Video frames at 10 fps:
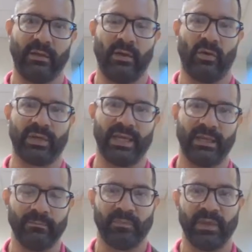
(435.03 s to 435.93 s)

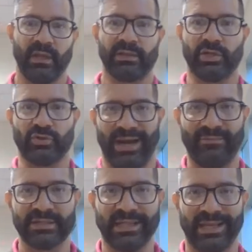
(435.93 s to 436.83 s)
Okay? The
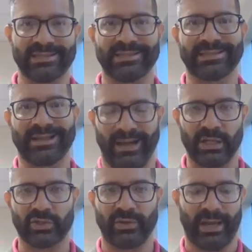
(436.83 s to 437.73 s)
driver's license
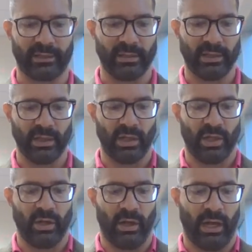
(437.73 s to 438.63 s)
contract.
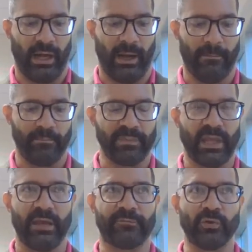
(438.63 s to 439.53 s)

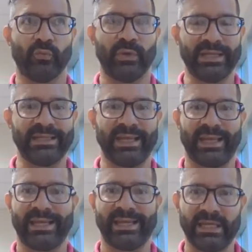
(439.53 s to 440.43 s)
If you read the
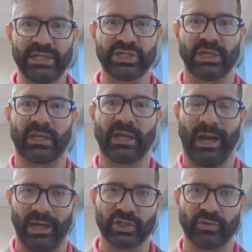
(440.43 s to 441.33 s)
adhesion
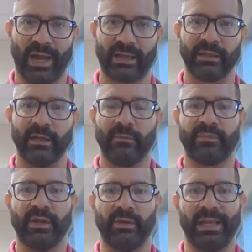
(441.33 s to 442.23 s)
contract,
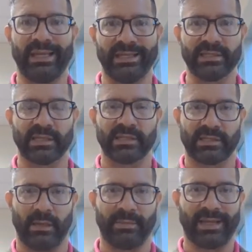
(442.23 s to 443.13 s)
there is
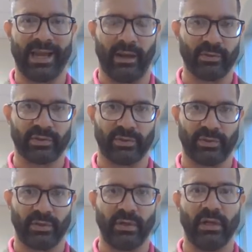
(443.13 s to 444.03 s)
some counter
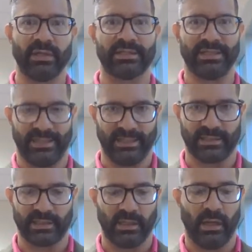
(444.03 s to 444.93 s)
to
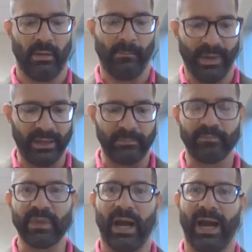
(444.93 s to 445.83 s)
this, but
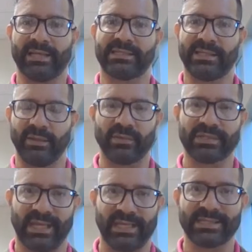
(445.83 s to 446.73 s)
I still
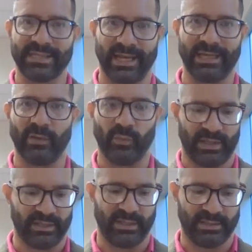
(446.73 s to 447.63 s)
say sign it
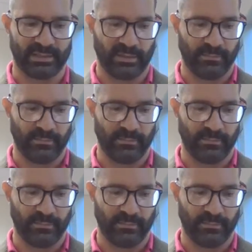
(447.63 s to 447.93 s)
with this.